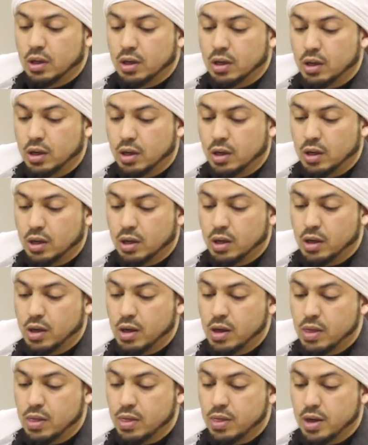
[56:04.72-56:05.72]
Uh,
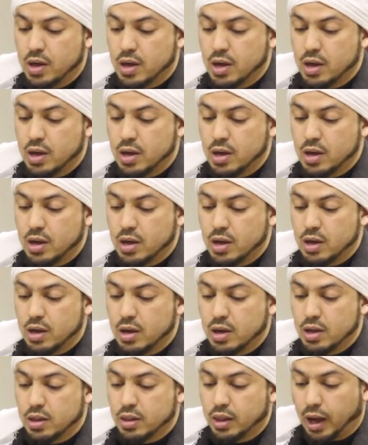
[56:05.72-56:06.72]

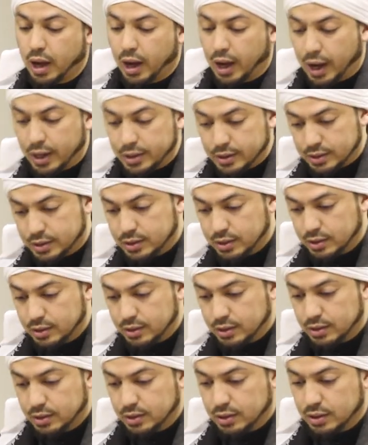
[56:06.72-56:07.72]
the the had,
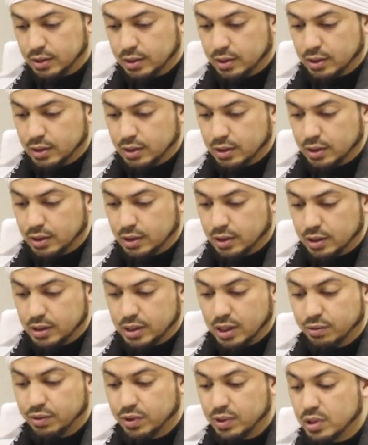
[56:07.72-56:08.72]
the
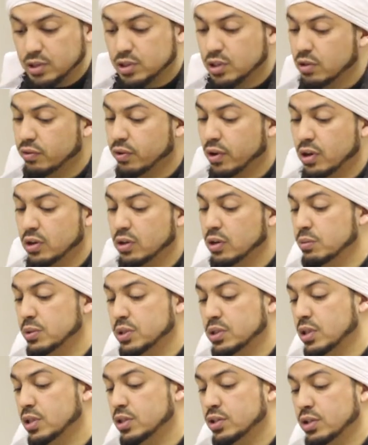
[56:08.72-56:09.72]
definition of
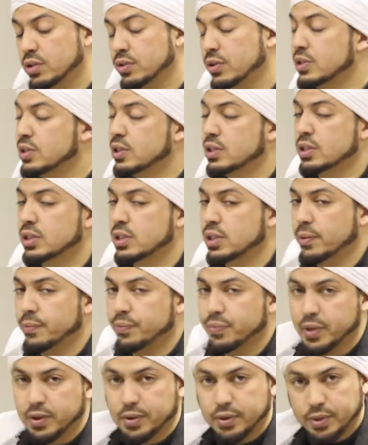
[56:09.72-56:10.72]
argumentation. This is
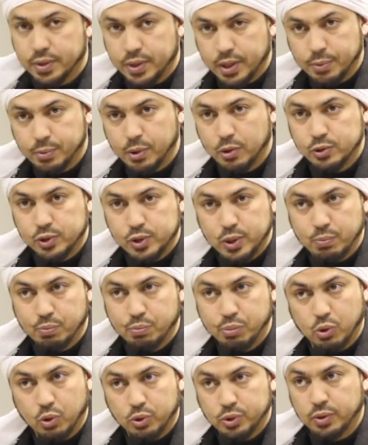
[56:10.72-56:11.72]
the most
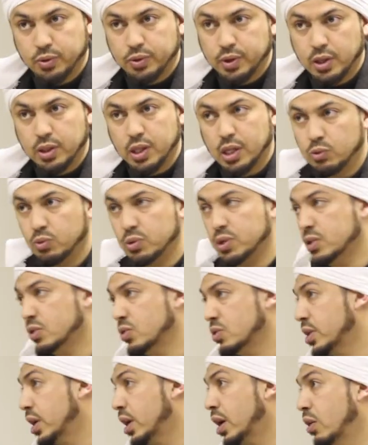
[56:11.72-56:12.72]
important thing that we need
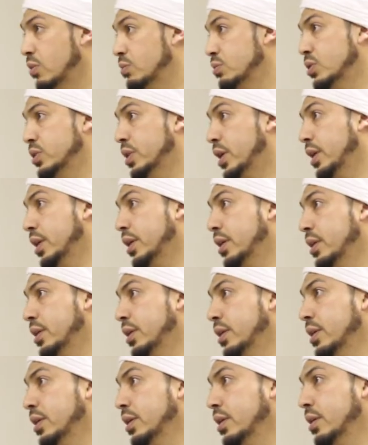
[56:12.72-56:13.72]
to take home today.
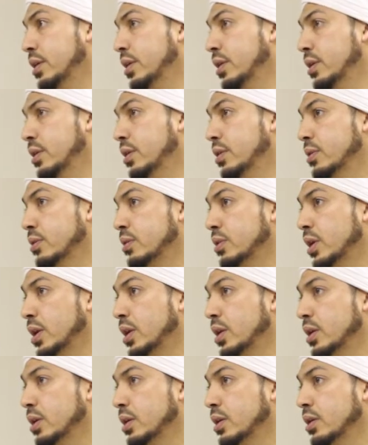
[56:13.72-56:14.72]

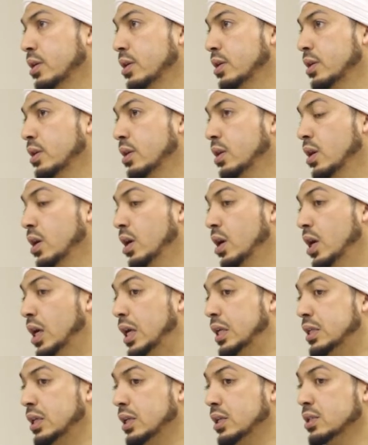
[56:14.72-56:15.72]
Okay,
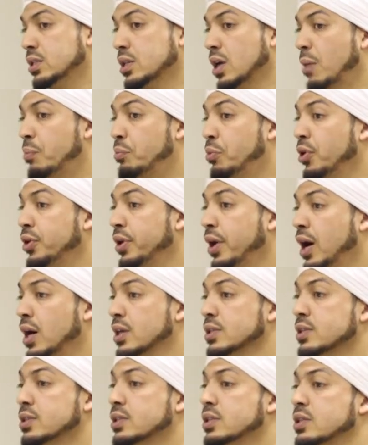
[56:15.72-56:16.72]
it is upon
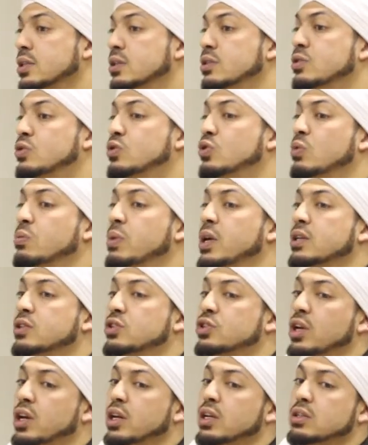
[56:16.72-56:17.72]
us to make
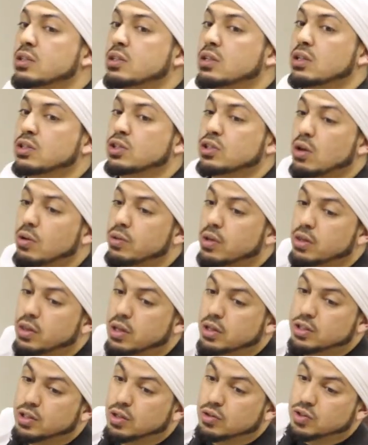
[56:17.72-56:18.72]
change so that
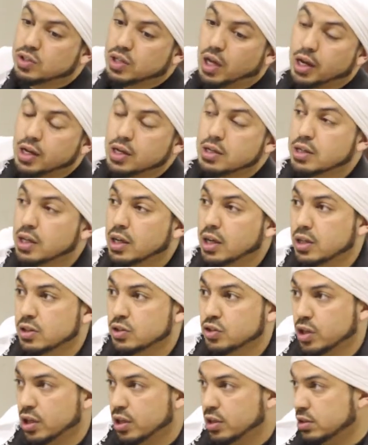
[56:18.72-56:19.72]
the society
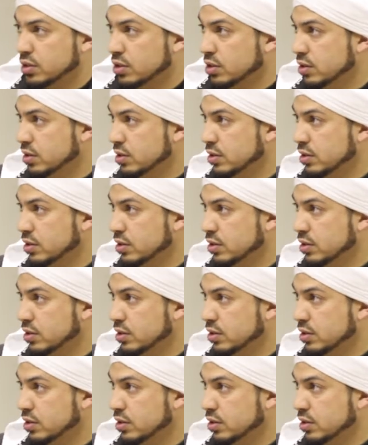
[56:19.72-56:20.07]
can change.